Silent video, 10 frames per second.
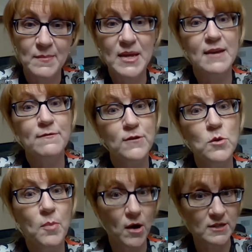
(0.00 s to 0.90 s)
If
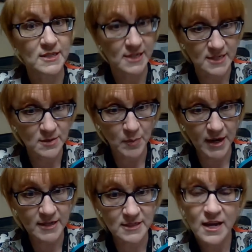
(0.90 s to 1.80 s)
you
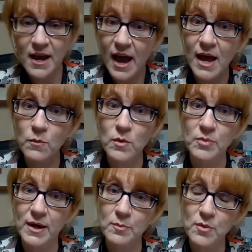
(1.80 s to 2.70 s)
participate, I will
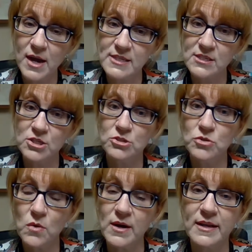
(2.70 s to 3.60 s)
bring a prize to your
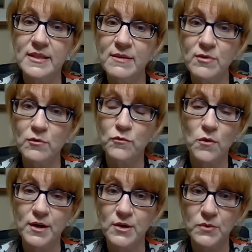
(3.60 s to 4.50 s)
door and leave it
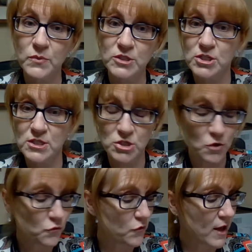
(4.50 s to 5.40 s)
for you, which is
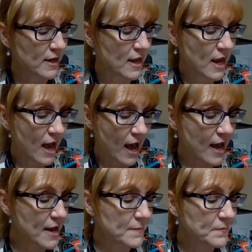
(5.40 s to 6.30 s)
so fun.
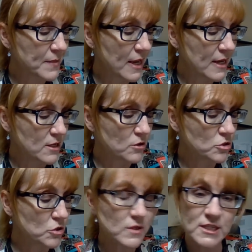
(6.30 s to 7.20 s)
You
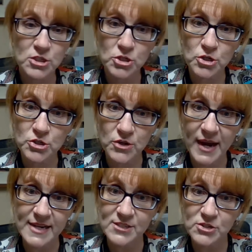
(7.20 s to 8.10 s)
do need to turn your
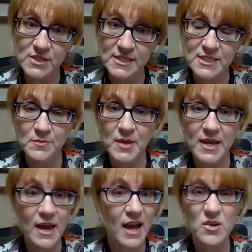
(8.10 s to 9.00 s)
answers into
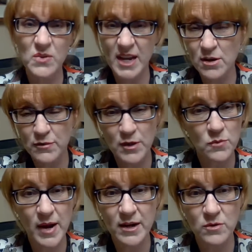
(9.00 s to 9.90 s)
me. I don't care if they're
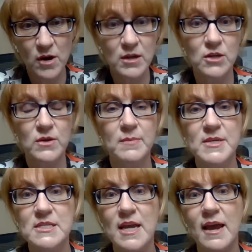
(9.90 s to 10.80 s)
right or wrong. You can
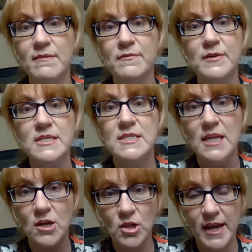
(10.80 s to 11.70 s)
miss every
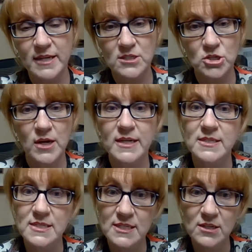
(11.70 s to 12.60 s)
single answer and
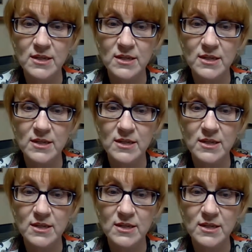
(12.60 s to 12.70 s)
still